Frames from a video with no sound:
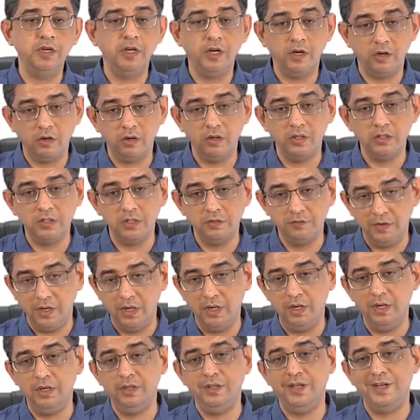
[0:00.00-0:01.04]
with tetralogy
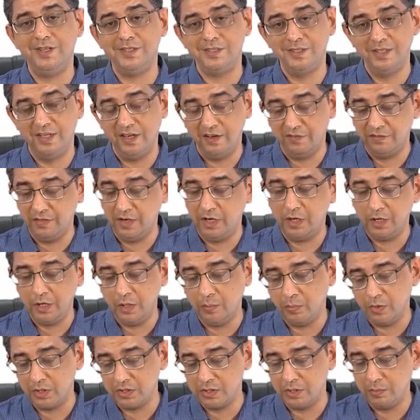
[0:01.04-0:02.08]
fallet. That's definitely a
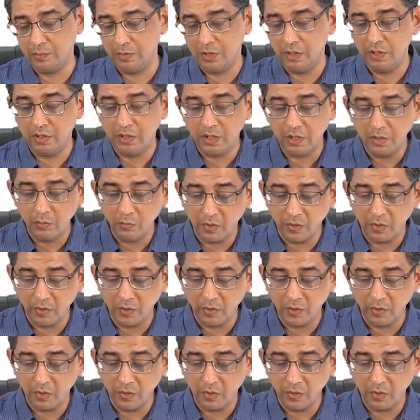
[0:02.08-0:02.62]
possibility.